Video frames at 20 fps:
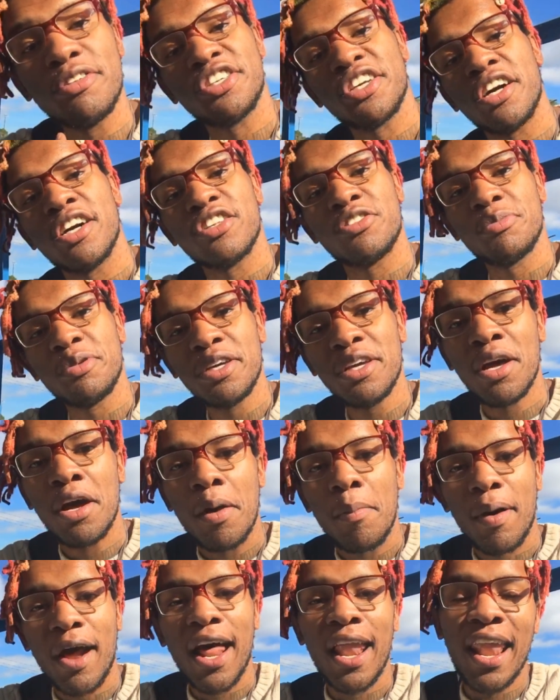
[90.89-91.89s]
judge me,
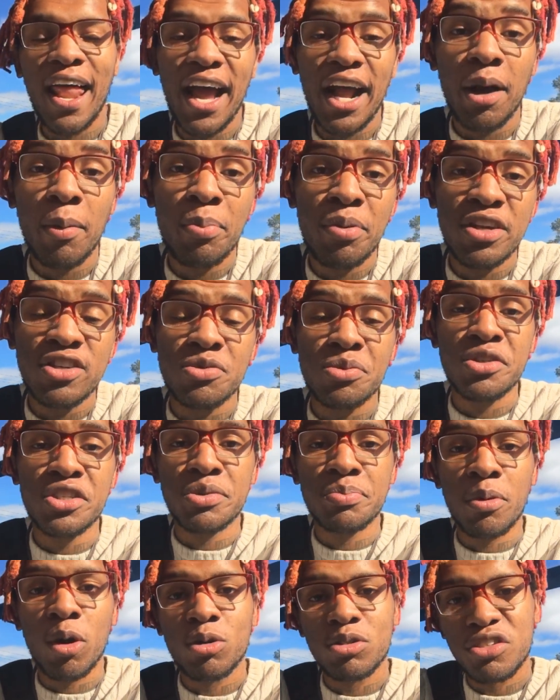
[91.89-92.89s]
but I like a bitch with some
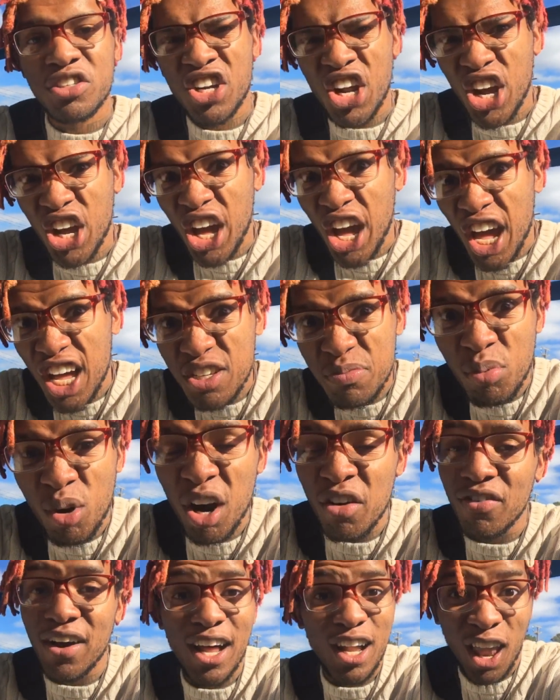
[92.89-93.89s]
old stank ass breath.
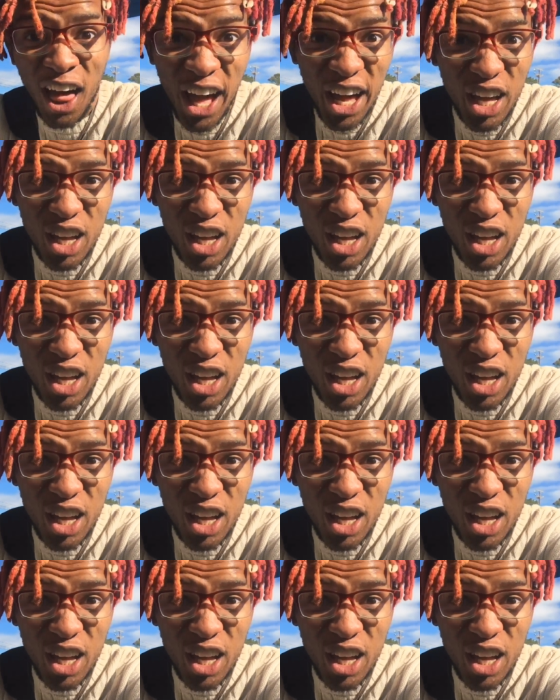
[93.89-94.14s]
I like